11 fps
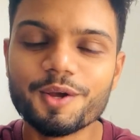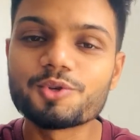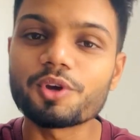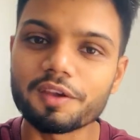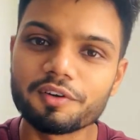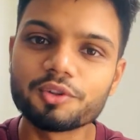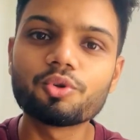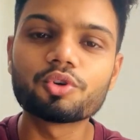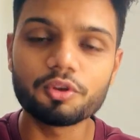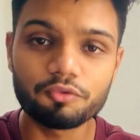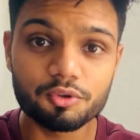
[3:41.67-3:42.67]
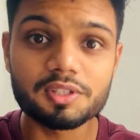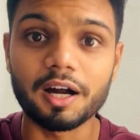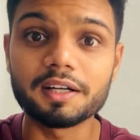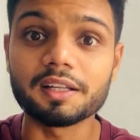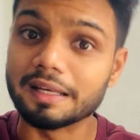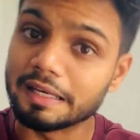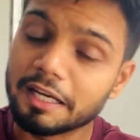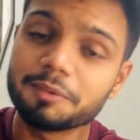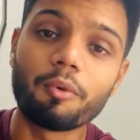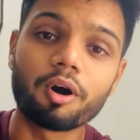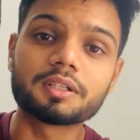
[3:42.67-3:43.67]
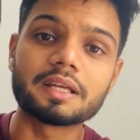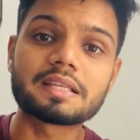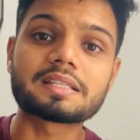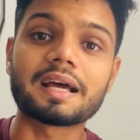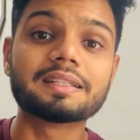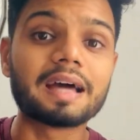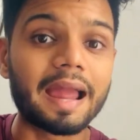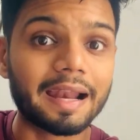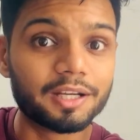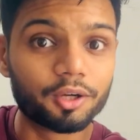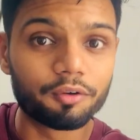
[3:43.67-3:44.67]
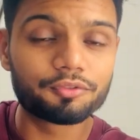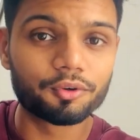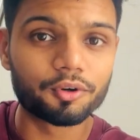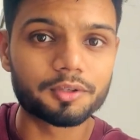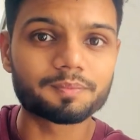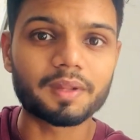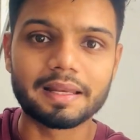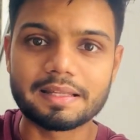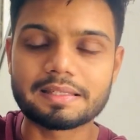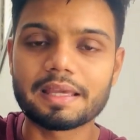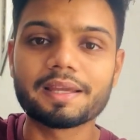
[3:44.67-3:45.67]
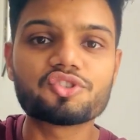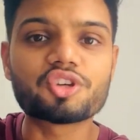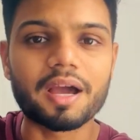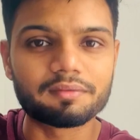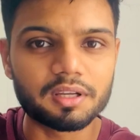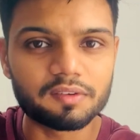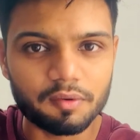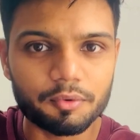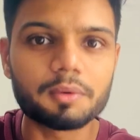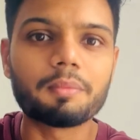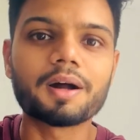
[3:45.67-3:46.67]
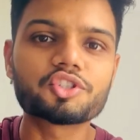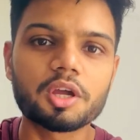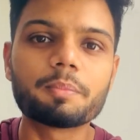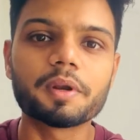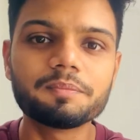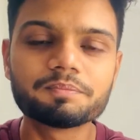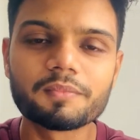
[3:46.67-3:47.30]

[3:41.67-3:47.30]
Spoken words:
So even though if you start NEET mock test at the end of your, let's say in January, February, March, April,